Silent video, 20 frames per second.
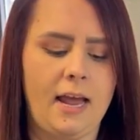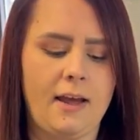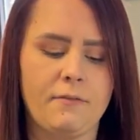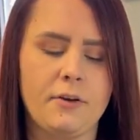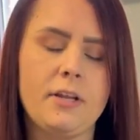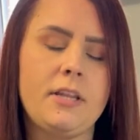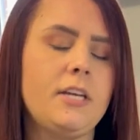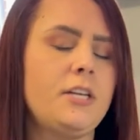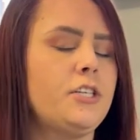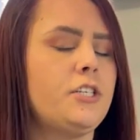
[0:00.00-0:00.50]

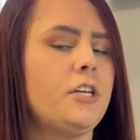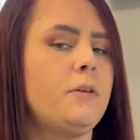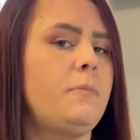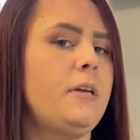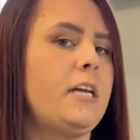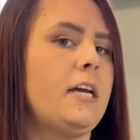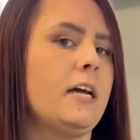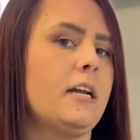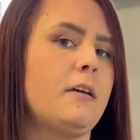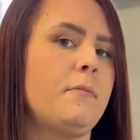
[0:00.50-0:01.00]
Everything should be
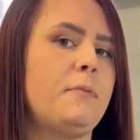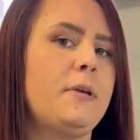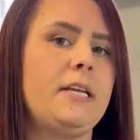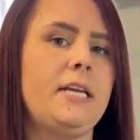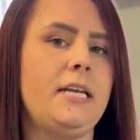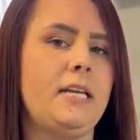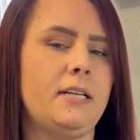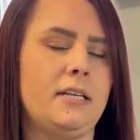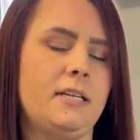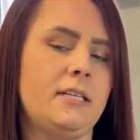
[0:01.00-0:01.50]
cut up and
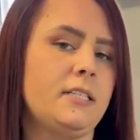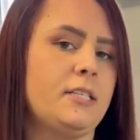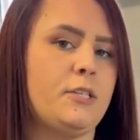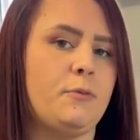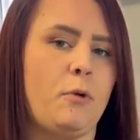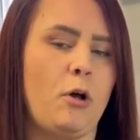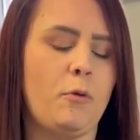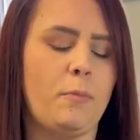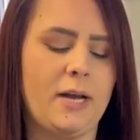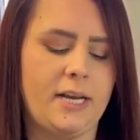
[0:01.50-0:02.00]
eaten in
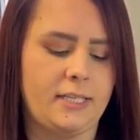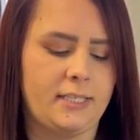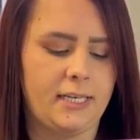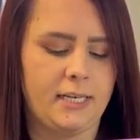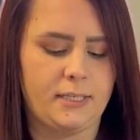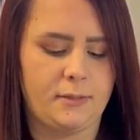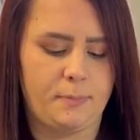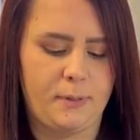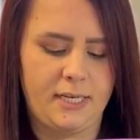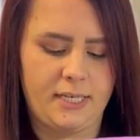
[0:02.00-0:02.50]
small
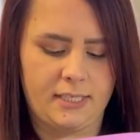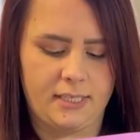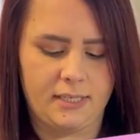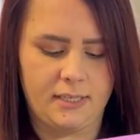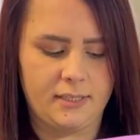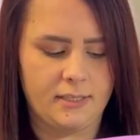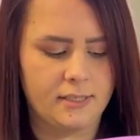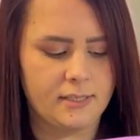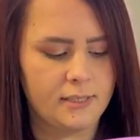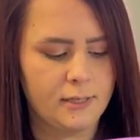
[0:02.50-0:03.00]
bite-sized
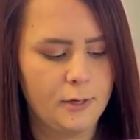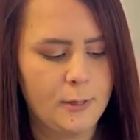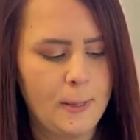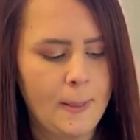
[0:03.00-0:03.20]
pieces.